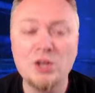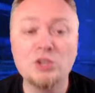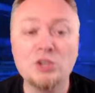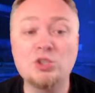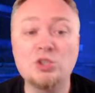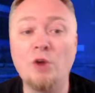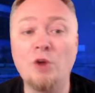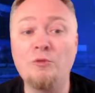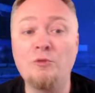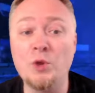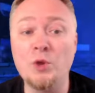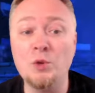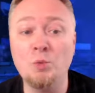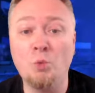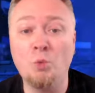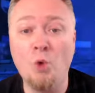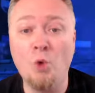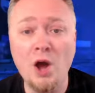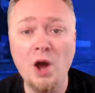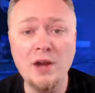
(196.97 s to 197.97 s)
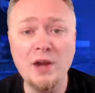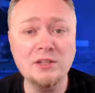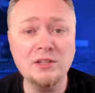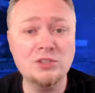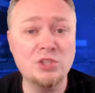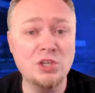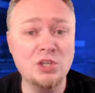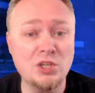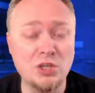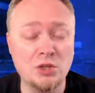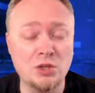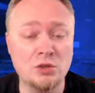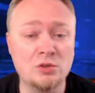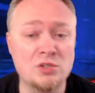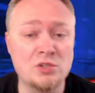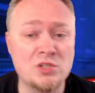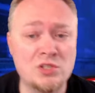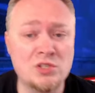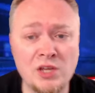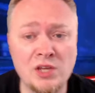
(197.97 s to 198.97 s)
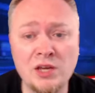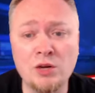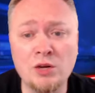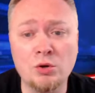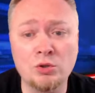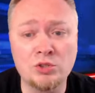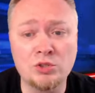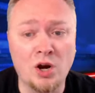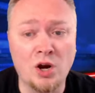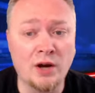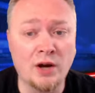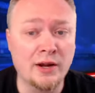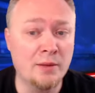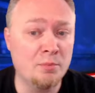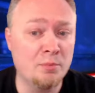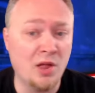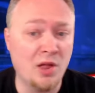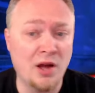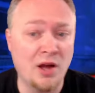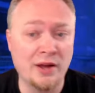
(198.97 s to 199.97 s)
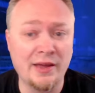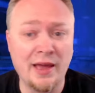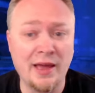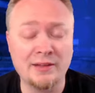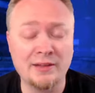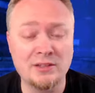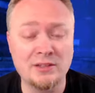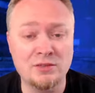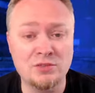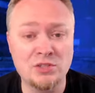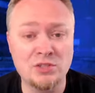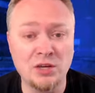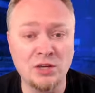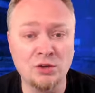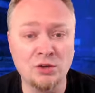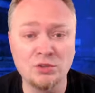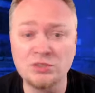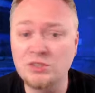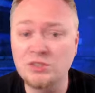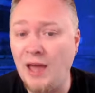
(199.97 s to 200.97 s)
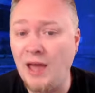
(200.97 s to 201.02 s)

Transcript: So if we wanted to use single target block active skills,